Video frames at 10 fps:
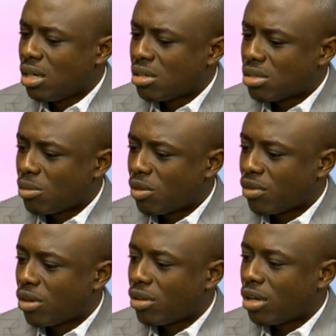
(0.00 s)
Some of
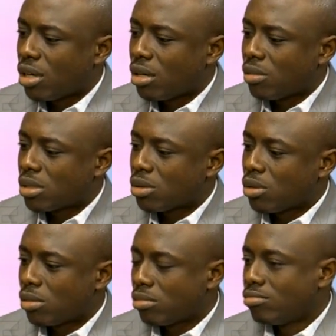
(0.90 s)
the
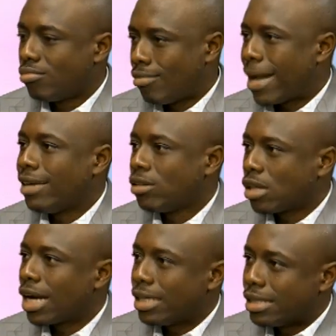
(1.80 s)
other, minor
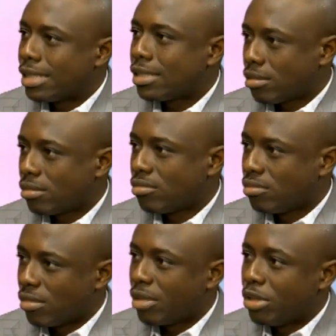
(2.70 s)
candidates,
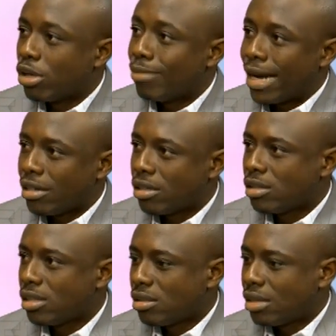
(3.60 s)
maybe not minor,
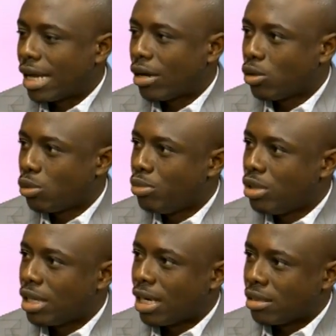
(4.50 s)
like
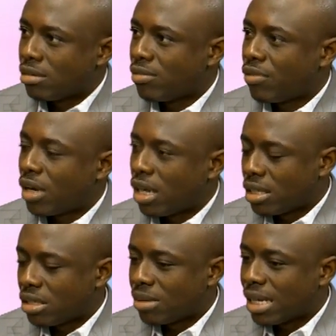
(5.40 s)
Obi and Fela
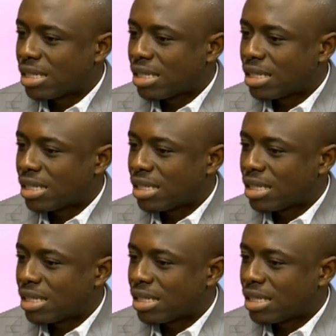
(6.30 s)
and the rest.